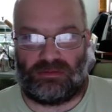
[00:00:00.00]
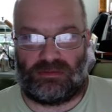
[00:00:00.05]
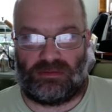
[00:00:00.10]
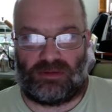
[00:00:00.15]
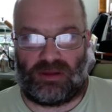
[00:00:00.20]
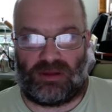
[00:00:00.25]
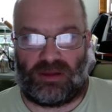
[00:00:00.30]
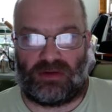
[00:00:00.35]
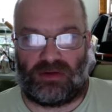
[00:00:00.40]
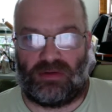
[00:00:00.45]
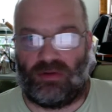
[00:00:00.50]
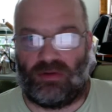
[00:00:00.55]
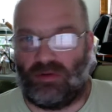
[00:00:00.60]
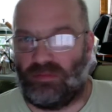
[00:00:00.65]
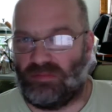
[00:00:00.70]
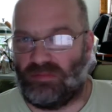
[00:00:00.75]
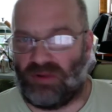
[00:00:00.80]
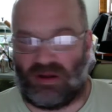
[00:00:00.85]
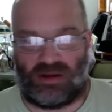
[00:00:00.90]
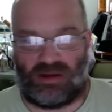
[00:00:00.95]
At
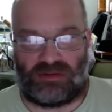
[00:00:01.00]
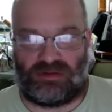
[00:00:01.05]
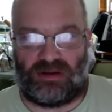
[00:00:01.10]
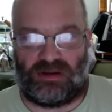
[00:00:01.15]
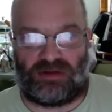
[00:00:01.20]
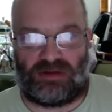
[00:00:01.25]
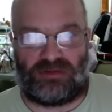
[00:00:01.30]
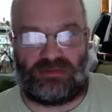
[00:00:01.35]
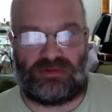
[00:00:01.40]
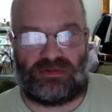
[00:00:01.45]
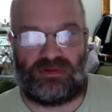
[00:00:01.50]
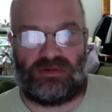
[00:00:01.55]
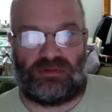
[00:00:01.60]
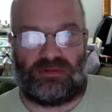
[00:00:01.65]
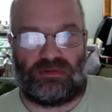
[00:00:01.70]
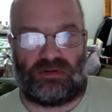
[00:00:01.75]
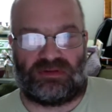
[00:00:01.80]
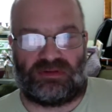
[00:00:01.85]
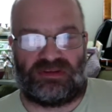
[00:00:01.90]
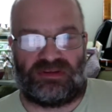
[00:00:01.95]
home, I, I don't know.
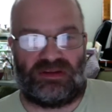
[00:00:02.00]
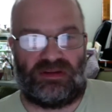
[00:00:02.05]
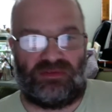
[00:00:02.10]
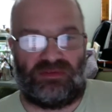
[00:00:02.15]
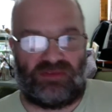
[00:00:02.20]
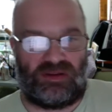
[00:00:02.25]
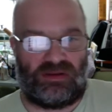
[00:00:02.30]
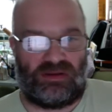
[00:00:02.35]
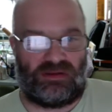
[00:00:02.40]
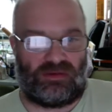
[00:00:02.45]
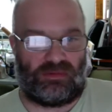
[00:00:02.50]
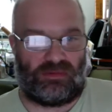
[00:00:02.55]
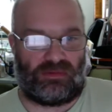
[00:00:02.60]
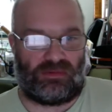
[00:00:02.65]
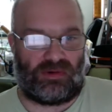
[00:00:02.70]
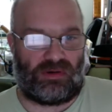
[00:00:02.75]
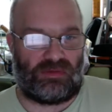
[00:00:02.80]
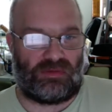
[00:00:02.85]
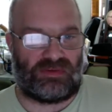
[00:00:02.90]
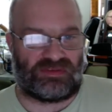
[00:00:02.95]
On T V, there were
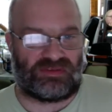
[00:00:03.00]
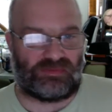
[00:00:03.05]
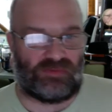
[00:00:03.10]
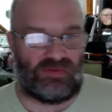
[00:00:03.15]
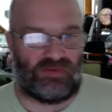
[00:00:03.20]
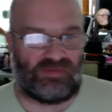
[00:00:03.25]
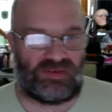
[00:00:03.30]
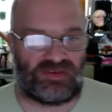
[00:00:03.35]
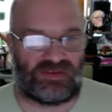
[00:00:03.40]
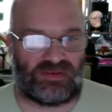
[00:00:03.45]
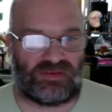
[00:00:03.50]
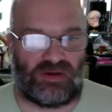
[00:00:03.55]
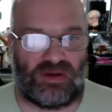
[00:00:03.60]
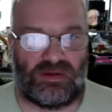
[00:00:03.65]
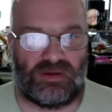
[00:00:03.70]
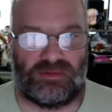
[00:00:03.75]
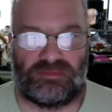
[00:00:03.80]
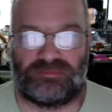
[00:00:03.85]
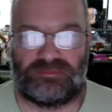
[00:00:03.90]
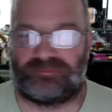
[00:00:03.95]
always movies
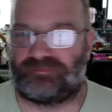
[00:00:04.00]
on.